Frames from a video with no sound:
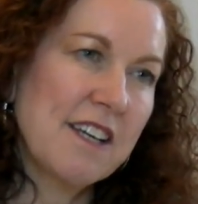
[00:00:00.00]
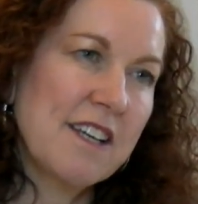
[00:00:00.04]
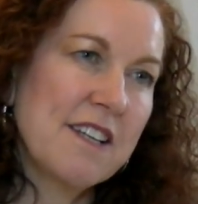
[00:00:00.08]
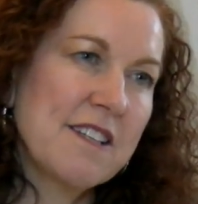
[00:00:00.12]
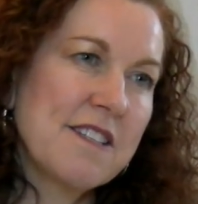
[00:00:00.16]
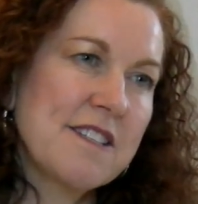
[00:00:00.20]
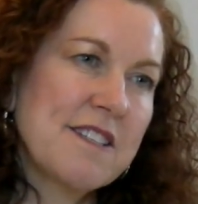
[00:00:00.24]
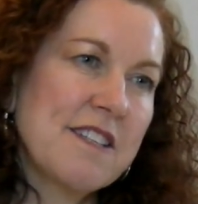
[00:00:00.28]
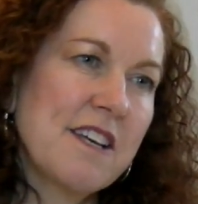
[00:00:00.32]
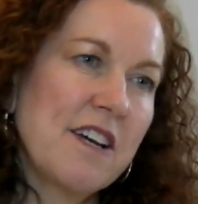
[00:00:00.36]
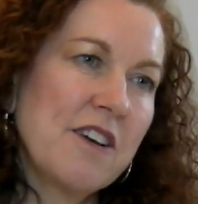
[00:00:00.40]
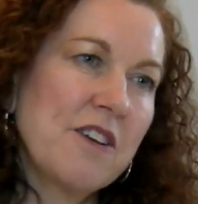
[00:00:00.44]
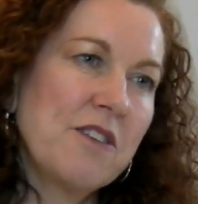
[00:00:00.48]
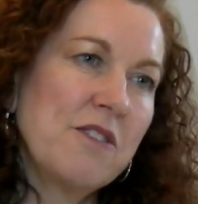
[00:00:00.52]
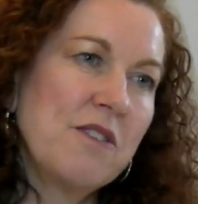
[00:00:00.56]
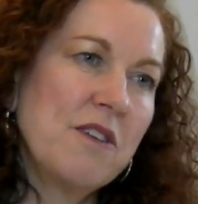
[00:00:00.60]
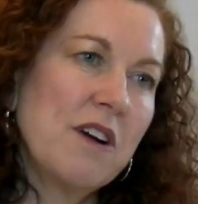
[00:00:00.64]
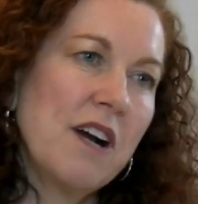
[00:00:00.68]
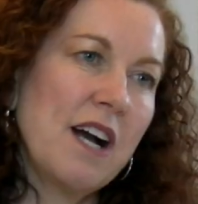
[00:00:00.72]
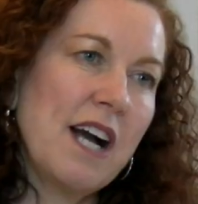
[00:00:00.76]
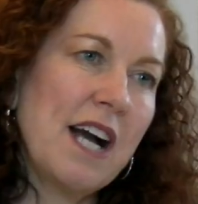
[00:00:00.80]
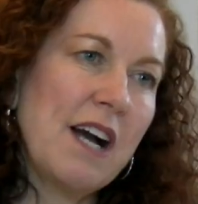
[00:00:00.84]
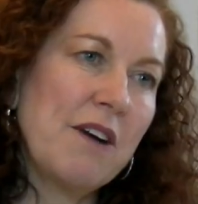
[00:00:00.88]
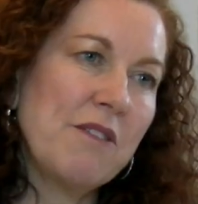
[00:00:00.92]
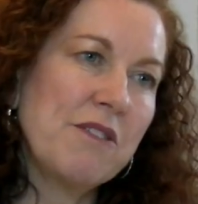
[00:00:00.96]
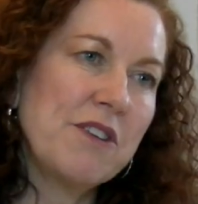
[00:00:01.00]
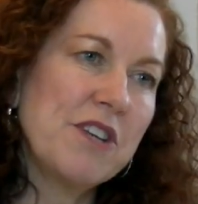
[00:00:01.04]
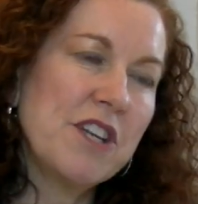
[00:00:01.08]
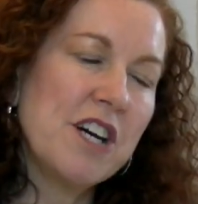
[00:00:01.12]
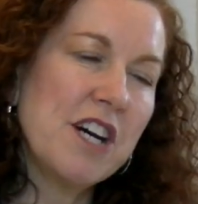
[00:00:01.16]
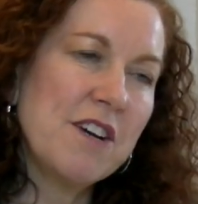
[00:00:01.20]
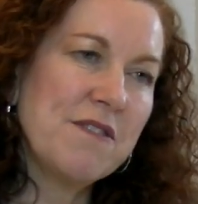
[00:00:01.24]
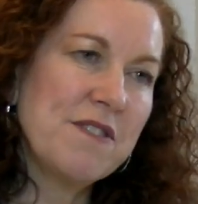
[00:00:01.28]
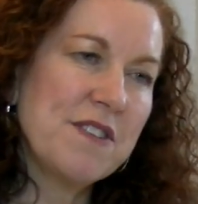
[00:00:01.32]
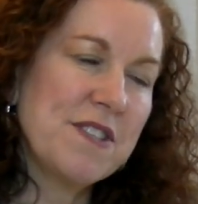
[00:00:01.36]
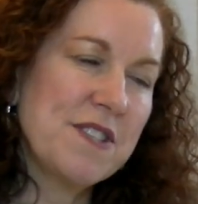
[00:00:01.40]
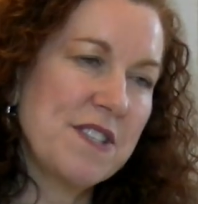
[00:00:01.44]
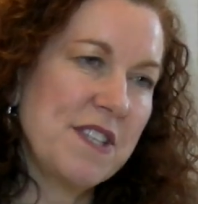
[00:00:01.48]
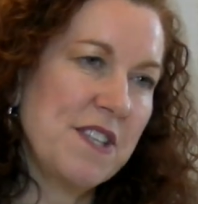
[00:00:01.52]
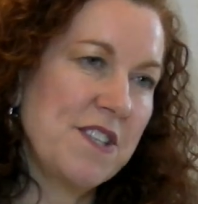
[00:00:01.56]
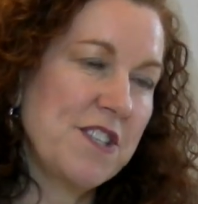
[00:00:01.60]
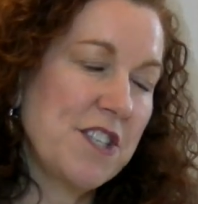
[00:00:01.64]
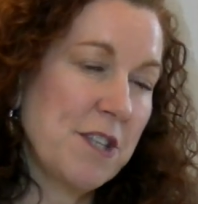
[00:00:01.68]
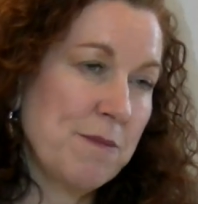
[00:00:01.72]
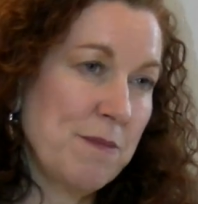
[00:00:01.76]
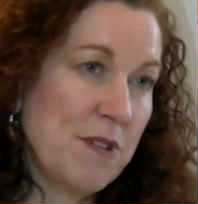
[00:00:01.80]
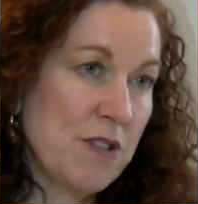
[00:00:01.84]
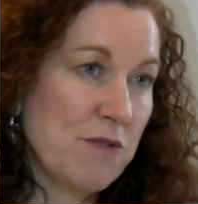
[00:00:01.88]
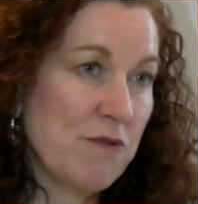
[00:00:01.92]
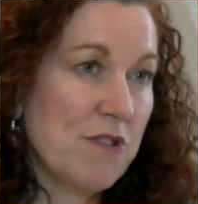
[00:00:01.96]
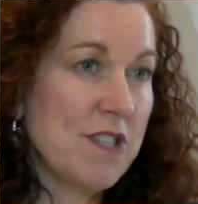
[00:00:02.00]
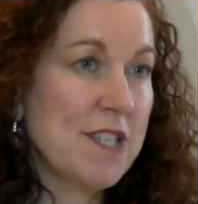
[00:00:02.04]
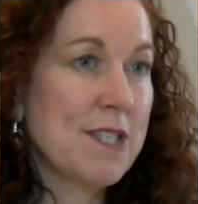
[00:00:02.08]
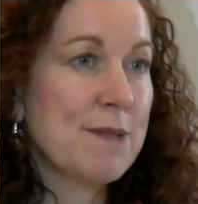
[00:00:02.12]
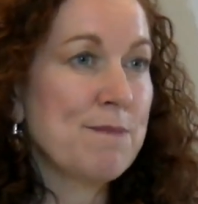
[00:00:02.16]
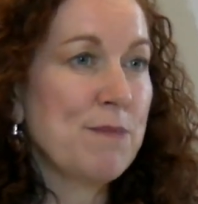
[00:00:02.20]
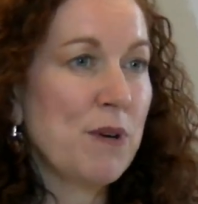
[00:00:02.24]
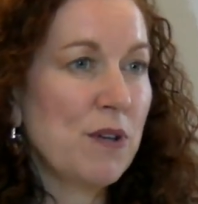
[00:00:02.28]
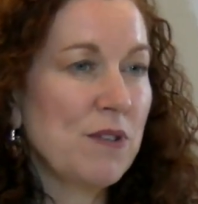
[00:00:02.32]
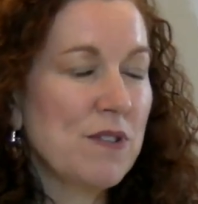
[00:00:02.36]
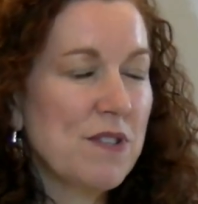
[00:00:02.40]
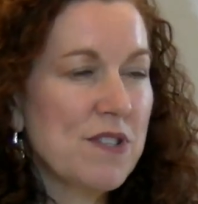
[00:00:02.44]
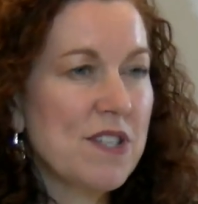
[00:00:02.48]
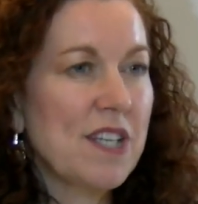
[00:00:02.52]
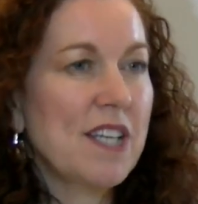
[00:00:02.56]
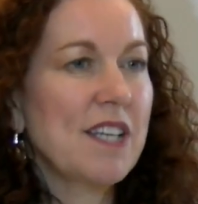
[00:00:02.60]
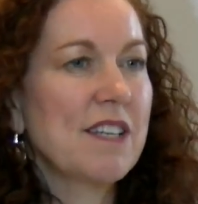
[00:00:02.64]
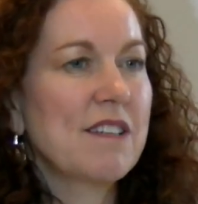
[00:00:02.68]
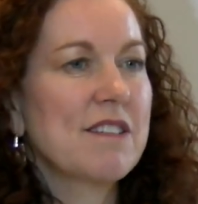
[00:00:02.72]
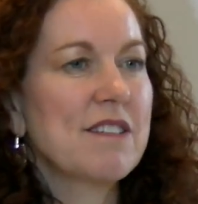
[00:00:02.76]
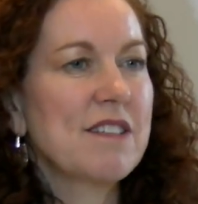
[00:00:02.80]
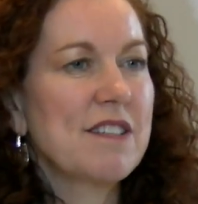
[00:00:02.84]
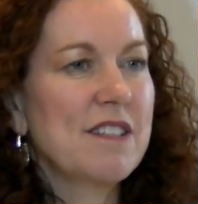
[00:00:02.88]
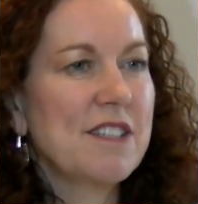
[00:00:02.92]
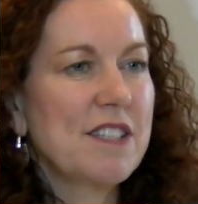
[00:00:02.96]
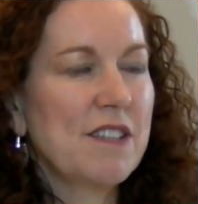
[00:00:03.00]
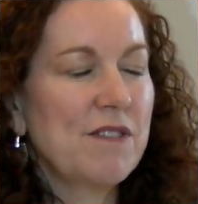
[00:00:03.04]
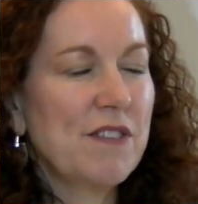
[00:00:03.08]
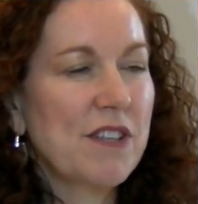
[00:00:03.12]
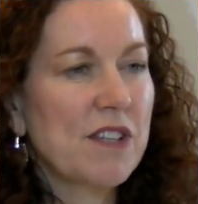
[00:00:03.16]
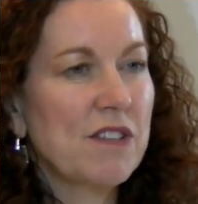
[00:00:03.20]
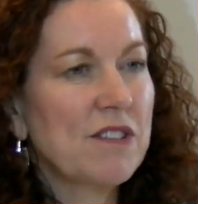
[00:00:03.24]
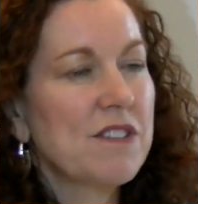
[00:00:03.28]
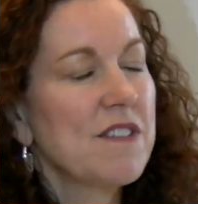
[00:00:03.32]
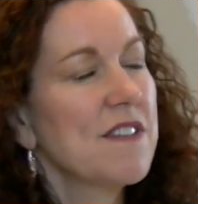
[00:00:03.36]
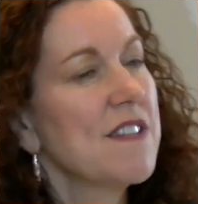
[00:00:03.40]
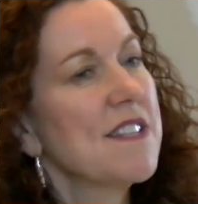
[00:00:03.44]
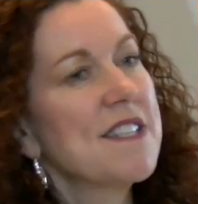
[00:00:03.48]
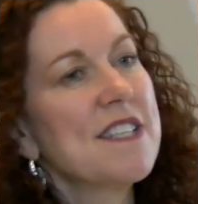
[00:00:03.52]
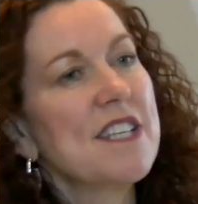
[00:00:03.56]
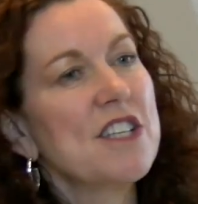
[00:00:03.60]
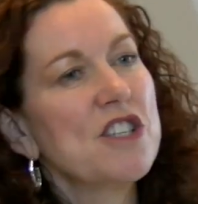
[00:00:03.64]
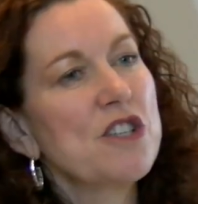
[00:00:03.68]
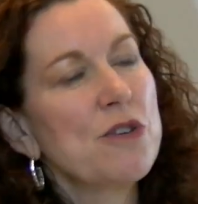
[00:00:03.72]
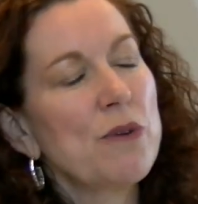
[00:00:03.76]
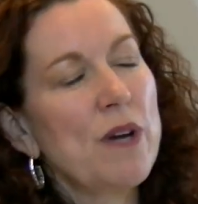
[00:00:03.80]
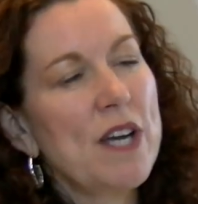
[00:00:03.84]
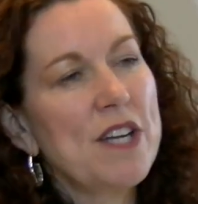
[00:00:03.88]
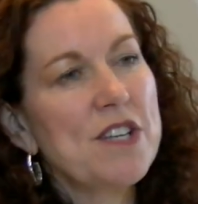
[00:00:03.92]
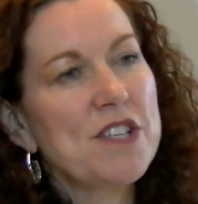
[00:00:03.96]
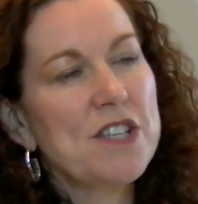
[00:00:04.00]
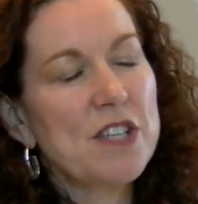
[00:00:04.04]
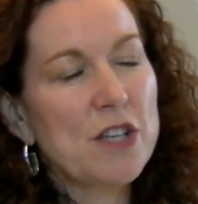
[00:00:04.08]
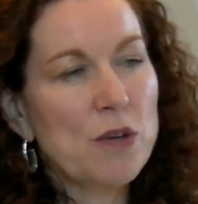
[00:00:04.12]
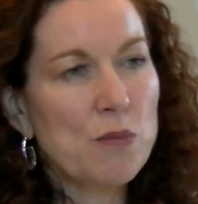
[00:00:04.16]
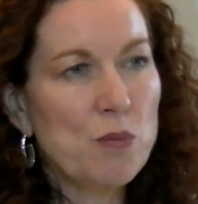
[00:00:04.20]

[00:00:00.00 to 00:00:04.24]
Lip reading: So our nervous system is responding to the difficulty of the situation,